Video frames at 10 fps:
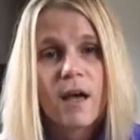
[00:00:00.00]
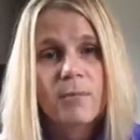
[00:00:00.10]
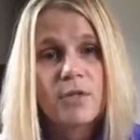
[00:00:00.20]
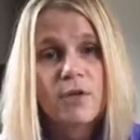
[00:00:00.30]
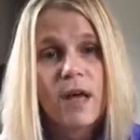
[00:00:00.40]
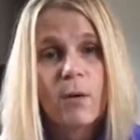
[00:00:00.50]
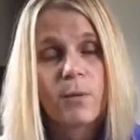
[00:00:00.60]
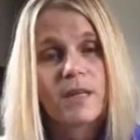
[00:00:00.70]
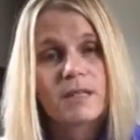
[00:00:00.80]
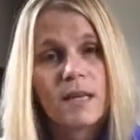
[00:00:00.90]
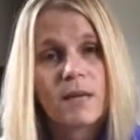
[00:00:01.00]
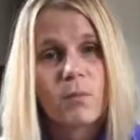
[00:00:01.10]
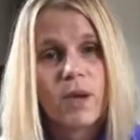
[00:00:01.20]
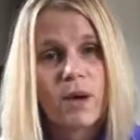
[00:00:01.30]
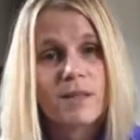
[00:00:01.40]
do that when we sit.
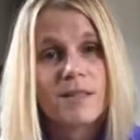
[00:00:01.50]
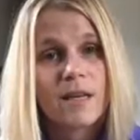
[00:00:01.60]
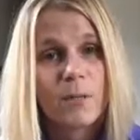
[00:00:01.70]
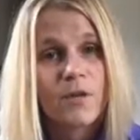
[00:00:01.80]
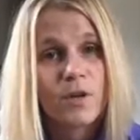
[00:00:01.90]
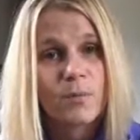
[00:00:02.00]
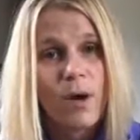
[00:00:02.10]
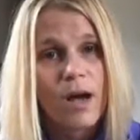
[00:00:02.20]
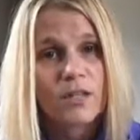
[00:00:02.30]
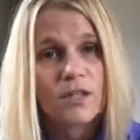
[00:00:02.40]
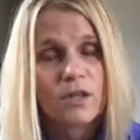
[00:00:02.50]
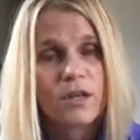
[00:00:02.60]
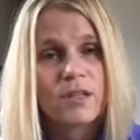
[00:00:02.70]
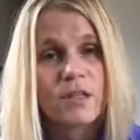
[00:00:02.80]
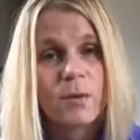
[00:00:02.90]
We aren't sitting with good posture,
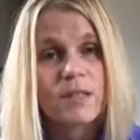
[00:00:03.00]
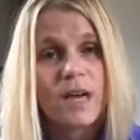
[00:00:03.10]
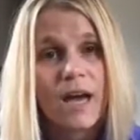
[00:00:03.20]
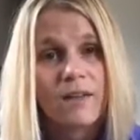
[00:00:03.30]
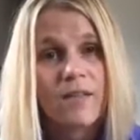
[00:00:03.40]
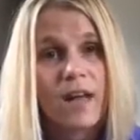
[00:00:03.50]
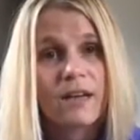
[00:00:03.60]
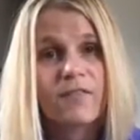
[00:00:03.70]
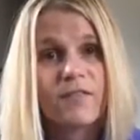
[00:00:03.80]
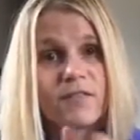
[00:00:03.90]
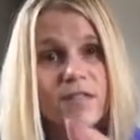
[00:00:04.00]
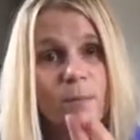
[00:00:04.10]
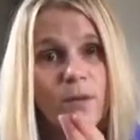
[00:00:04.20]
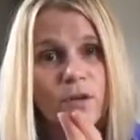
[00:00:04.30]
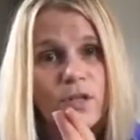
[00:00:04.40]
and so it's kind of like
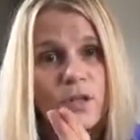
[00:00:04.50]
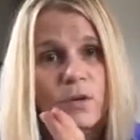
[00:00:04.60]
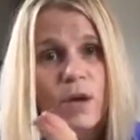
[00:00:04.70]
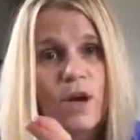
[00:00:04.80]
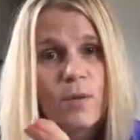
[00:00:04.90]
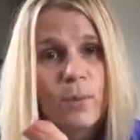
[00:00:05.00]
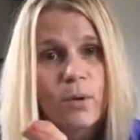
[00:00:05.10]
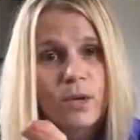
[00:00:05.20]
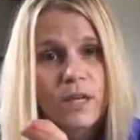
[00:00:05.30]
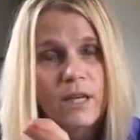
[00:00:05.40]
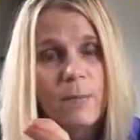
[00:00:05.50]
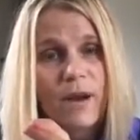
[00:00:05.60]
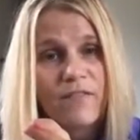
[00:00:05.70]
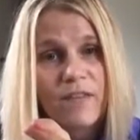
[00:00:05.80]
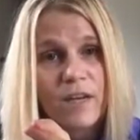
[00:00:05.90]
similar to pulling
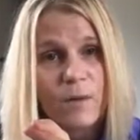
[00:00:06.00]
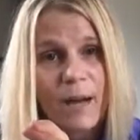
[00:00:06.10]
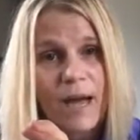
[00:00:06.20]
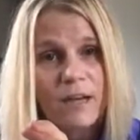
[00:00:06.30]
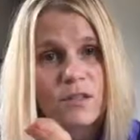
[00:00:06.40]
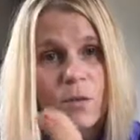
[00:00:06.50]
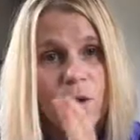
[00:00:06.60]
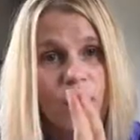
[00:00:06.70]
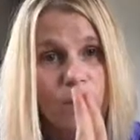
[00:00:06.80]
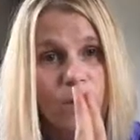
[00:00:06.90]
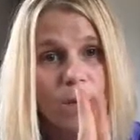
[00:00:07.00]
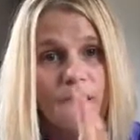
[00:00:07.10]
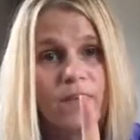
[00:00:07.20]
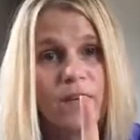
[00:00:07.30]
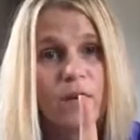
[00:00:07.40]
my finger back. So when I bring my
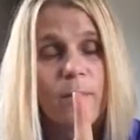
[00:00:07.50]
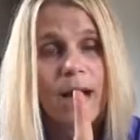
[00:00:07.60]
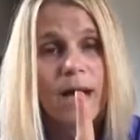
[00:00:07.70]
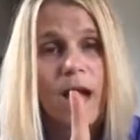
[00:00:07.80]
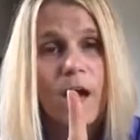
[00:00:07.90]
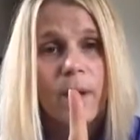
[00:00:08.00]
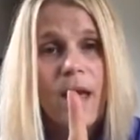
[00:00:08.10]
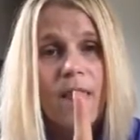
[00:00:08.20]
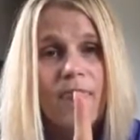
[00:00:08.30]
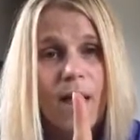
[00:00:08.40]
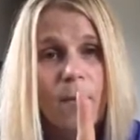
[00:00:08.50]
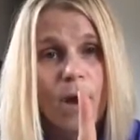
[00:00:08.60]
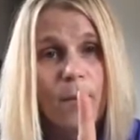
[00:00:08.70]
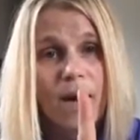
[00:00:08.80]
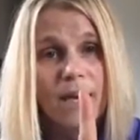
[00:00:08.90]
finger back up, that
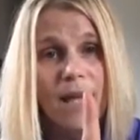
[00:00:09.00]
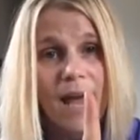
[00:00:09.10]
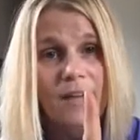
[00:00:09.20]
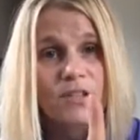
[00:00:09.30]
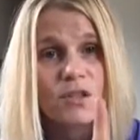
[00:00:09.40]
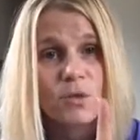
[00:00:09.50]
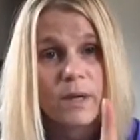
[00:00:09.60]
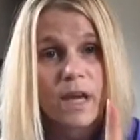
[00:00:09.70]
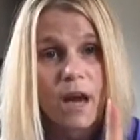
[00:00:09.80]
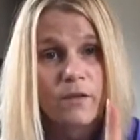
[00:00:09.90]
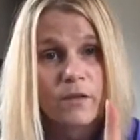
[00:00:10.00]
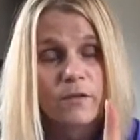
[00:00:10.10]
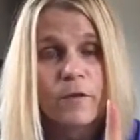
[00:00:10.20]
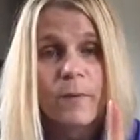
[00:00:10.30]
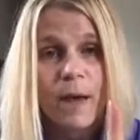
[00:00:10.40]
our body has to recover
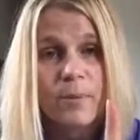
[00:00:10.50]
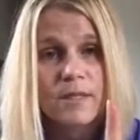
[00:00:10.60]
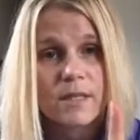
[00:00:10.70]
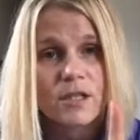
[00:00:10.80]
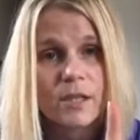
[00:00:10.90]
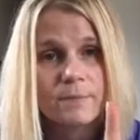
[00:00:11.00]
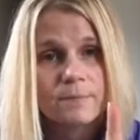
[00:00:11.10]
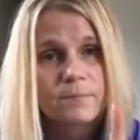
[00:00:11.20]
from that position.